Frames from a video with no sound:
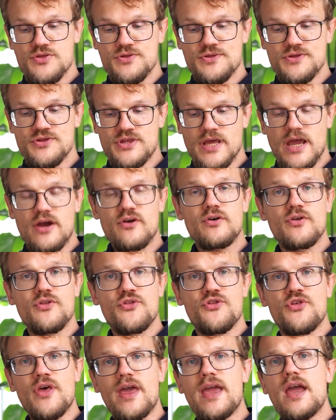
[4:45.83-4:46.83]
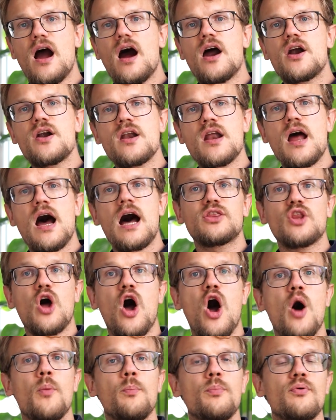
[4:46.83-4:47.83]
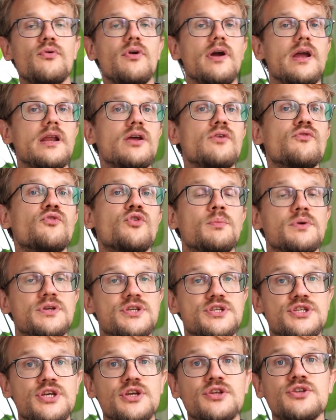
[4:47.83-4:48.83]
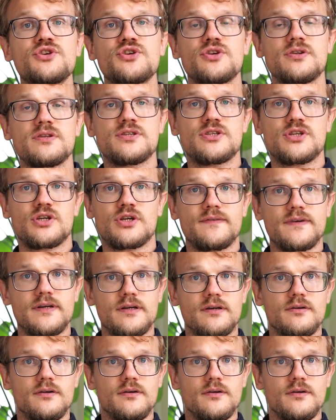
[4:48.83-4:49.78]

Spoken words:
They are not operating from a central server,